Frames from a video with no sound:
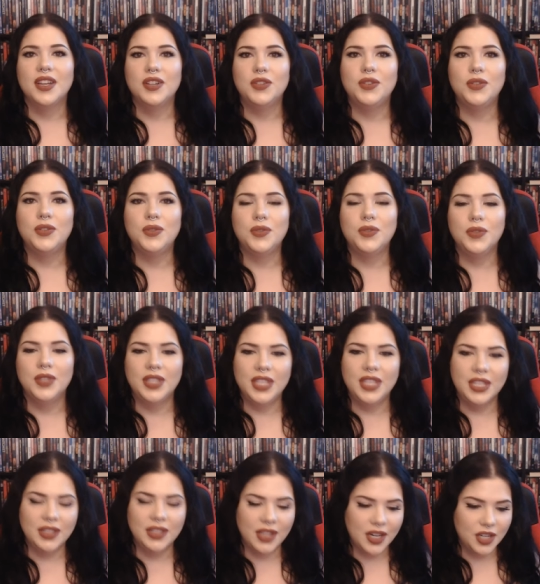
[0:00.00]
to
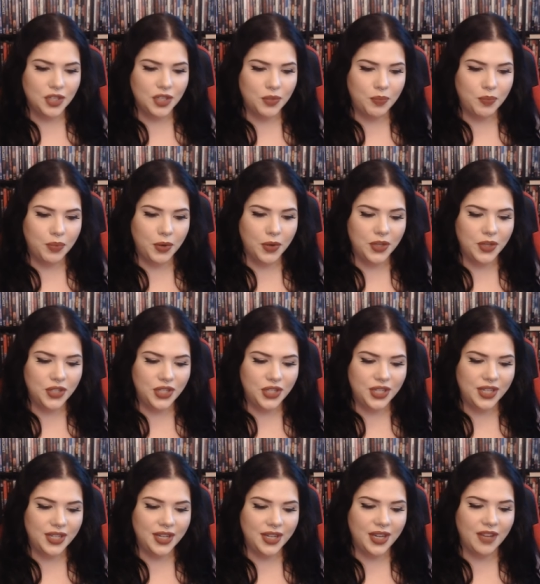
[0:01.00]
the large
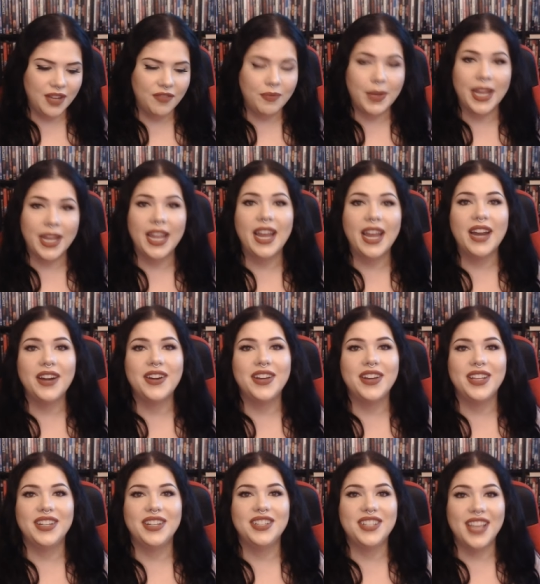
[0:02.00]
portion of my
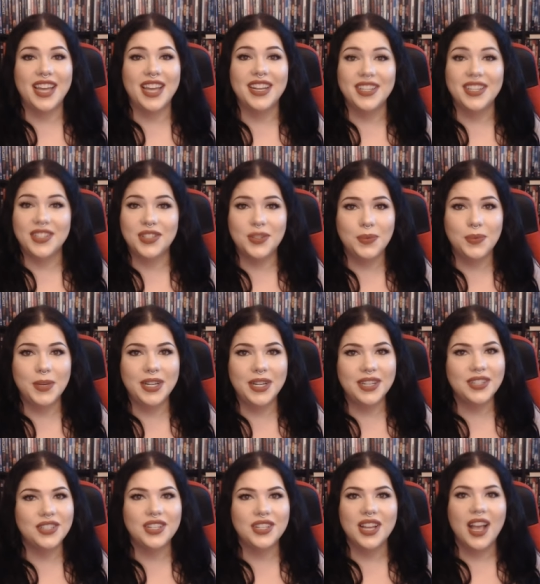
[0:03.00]
heritage that is
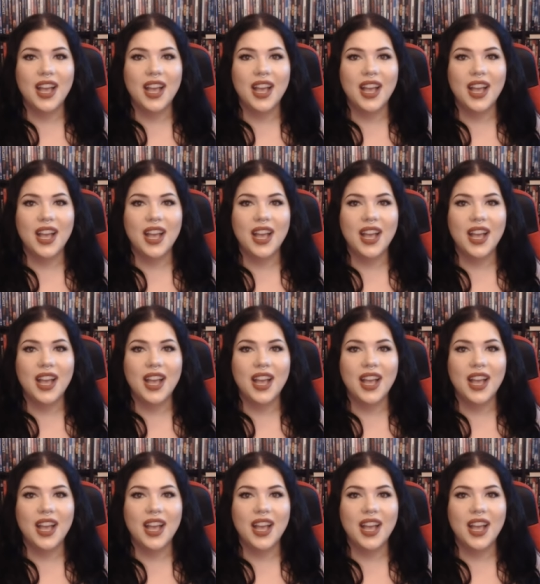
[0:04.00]
Swedish.